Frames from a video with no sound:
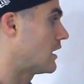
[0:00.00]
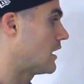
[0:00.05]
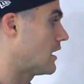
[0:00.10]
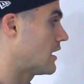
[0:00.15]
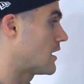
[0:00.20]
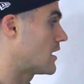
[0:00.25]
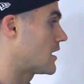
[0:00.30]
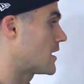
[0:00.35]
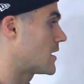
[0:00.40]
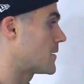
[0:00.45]

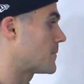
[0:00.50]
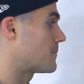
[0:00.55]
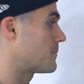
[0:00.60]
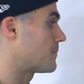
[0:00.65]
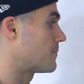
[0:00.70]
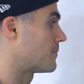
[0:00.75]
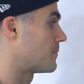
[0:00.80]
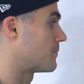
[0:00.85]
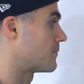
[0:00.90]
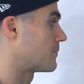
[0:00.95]

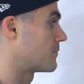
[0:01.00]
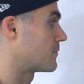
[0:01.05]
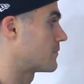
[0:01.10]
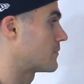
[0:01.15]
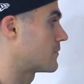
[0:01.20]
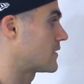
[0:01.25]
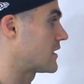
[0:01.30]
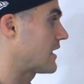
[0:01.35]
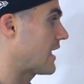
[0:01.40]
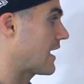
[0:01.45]
um,
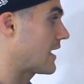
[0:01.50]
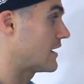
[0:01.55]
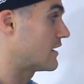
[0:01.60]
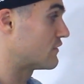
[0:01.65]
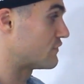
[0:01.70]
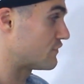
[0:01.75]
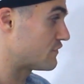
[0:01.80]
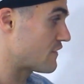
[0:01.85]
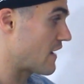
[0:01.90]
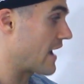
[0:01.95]
can
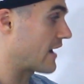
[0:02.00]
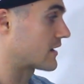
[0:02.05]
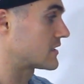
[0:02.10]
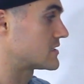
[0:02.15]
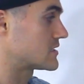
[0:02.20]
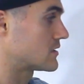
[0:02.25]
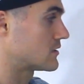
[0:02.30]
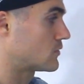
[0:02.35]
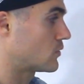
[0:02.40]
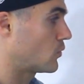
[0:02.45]

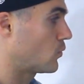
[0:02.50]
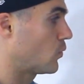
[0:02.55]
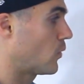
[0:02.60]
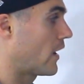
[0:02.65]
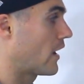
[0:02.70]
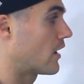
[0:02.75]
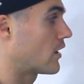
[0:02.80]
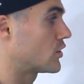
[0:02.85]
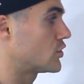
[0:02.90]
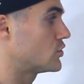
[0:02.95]
affect
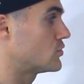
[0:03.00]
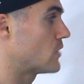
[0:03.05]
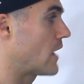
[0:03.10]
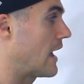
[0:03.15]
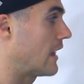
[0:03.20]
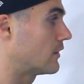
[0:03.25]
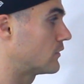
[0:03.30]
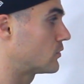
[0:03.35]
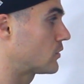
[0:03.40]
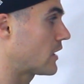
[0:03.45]
where you
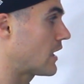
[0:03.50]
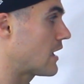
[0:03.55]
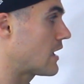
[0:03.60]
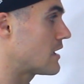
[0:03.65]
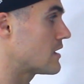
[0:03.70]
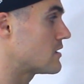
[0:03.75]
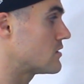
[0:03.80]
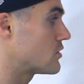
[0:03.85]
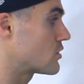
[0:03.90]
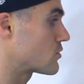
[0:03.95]

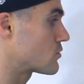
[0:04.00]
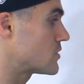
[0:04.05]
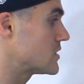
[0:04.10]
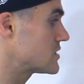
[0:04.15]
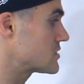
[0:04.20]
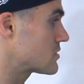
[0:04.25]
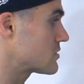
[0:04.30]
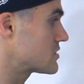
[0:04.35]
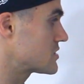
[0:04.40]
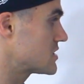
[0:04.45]
allocate your
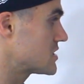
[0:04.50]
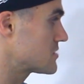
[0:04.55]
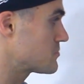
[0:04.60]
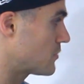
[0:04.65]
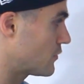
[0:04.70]
resources.